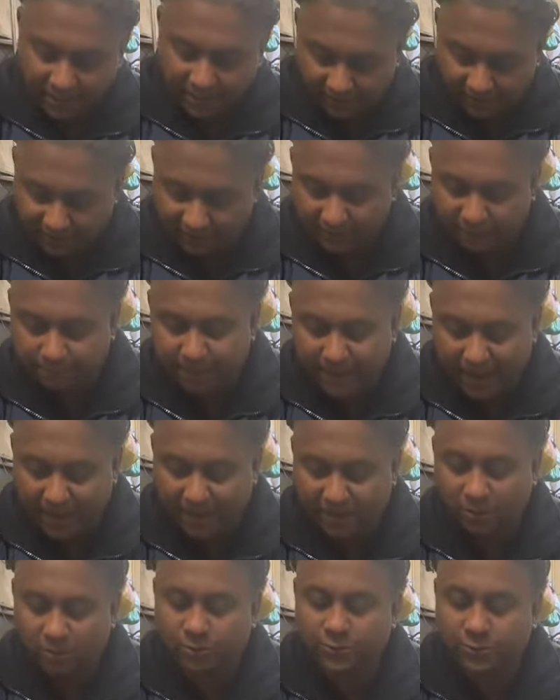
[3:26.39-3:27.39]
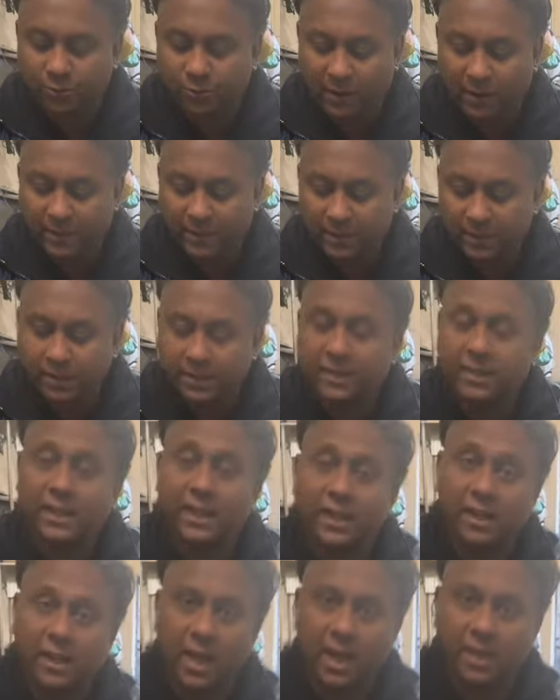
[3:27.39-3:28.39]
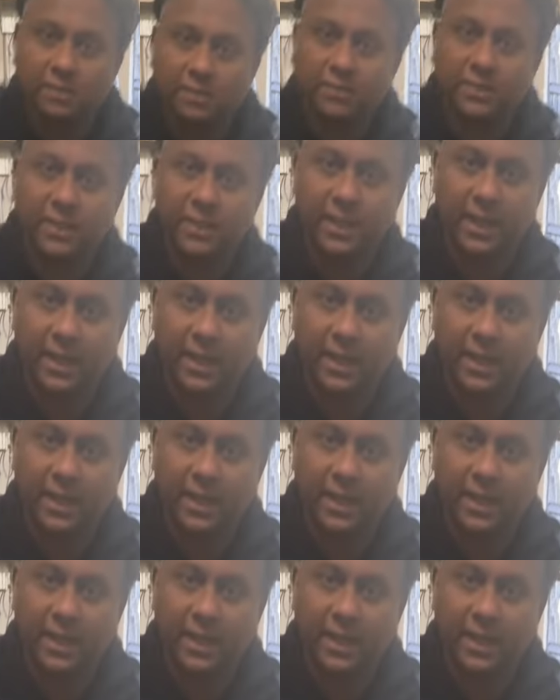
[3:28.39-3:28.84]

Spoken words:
And this brand also I returned last week